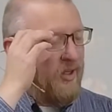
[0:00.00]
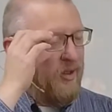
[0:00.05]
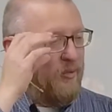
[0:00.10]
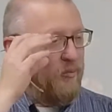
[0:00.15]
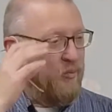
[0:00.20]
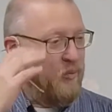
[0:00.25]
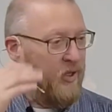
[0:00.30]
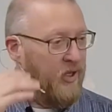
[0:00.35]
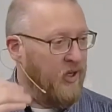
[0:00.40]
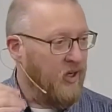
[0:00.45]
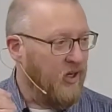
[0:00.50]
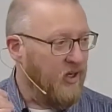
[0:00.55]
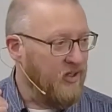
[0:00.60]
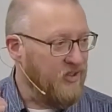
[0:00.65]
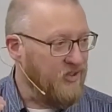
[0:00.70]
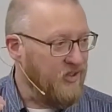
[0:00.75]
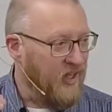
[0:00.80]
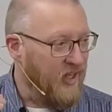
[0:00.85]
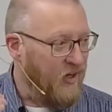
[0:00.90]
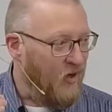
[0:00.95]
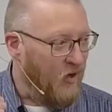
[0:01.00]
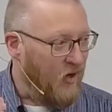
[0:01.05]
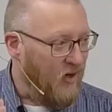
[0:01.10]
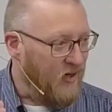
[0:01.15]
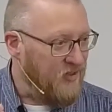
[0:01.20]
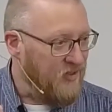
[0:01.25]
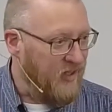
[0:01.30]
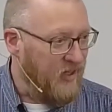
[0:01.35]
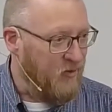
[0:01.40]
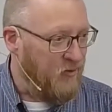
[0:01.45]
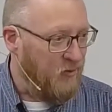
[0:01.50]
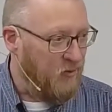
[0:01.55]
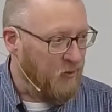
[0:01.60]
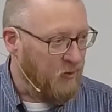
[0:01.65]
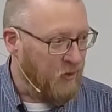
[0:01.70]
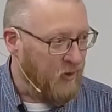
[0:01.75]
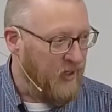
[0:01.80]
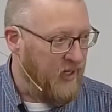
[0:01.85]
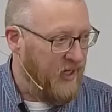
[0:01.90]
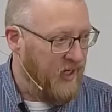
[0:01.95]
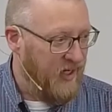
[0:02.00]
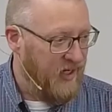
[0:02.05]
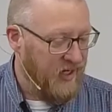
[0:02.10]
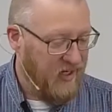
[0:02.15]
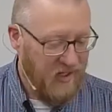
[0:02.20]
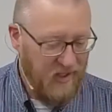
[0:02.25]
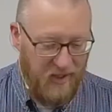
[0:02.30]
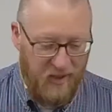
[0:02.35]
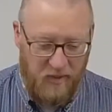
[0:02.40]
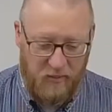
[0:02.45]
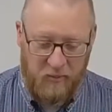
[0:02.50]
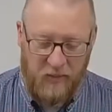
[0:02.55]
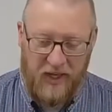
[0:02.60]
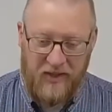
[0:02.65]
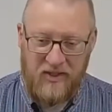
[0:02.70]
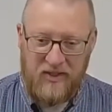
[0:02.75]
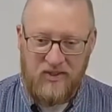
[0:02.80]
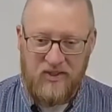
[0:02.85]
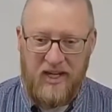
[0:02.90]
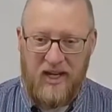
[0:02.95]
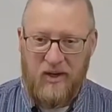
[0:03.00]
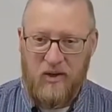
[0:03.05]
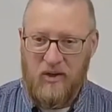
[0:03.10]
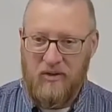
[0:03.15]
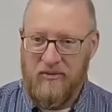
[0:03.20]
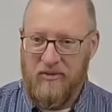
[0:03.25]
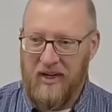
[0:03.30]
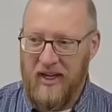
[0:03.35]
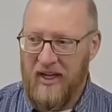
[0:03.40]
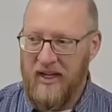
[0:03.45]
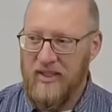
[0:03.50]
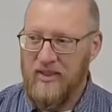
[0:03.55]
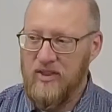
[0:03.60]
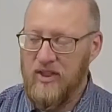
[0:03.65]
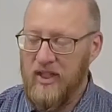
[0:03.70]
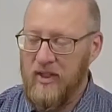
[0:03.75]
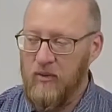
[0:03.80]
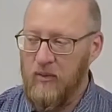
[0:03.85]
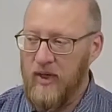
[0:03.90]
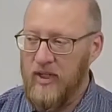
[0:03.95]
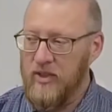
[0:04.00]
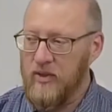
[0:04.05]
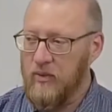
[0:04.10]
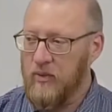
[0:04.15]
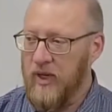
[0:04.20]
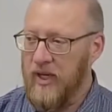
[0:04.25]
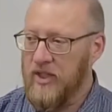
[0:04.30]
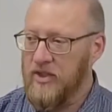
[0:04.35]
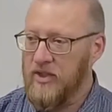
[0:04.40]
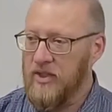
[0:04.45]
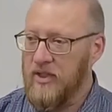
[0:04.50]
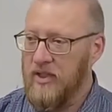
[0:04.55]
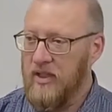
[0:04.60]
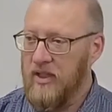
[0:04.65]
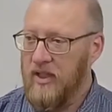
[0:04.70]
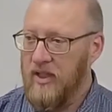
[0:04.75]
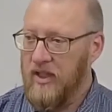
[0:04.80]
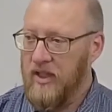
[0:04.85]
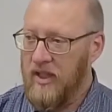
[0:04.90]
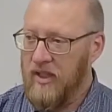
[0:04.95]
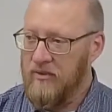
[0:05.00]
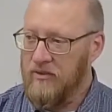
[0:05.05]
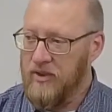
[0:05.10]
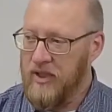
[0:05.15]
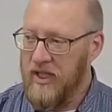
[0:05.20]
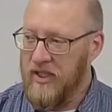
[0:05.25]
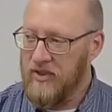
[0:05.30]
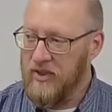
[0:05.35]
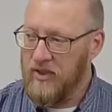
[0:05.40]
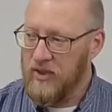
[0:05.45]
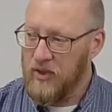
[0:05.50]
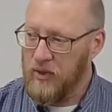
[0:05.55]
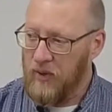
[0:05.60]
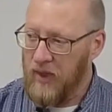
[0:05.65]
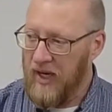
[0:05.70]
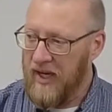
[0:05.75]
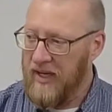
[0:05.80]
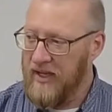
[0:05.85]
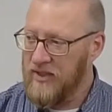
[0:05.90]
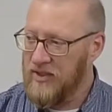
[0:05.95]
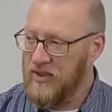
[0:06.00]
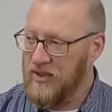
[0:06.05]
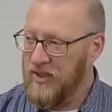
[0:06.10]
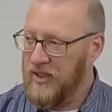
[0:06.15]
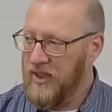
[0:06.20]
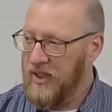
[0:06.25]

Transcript: because they are set free by the sacrifice and resurrection of Jesus Christ,